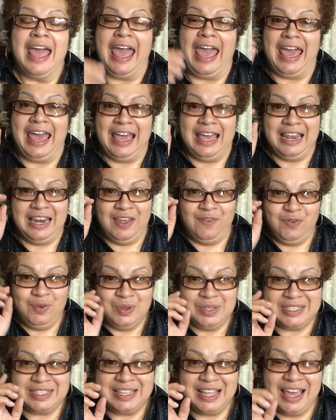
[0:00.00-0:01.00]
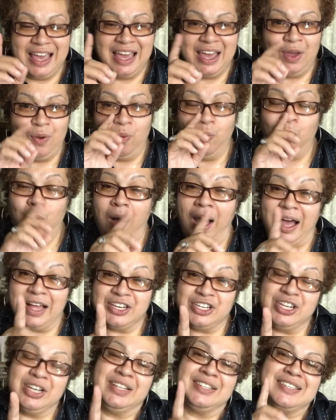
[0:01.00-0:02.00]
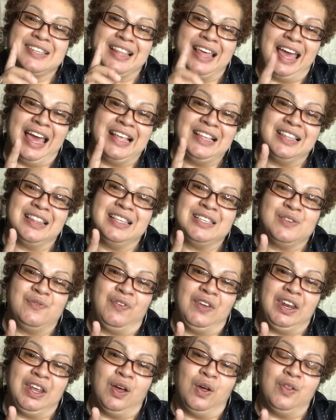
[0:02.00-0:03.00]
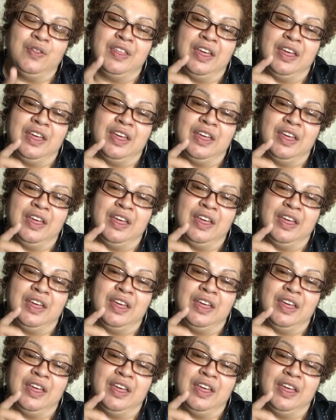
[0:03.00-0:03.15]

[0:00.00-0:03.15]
and if you stay watching to the end of this video,